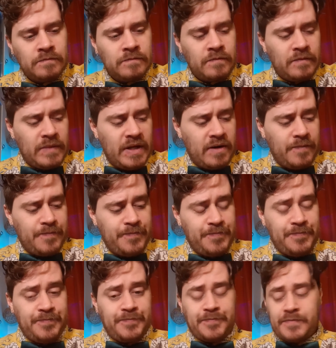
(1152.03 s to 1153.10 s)
Now,
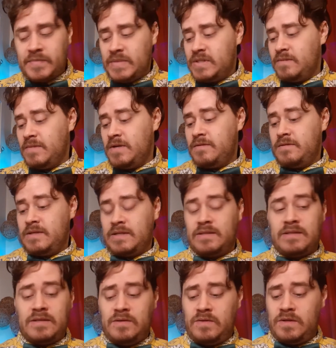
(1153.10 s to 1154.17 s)
some other things
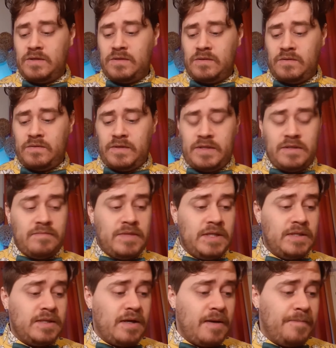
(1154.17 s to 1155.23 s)
that you can do in the
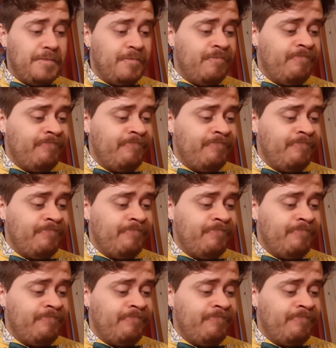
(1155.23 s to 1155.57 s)
meantime.